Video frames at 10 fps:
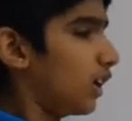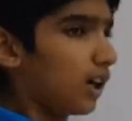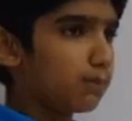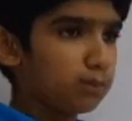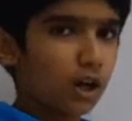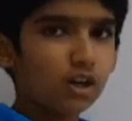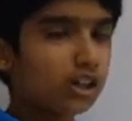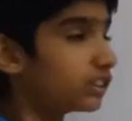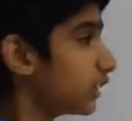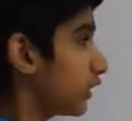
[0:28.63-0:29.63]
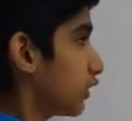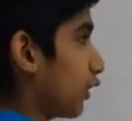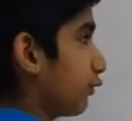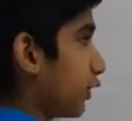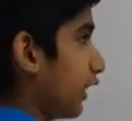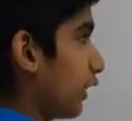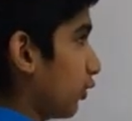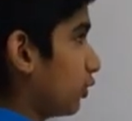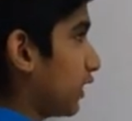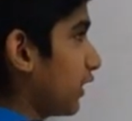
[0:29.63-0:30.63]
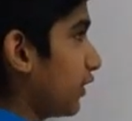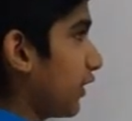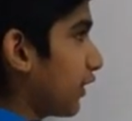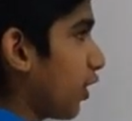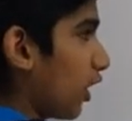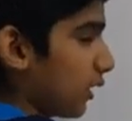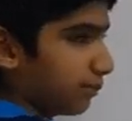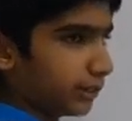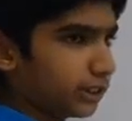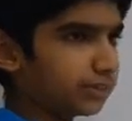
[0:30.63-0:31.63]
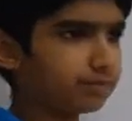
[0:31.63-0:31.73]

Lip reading: A block consists of 3 rows and 3 columns.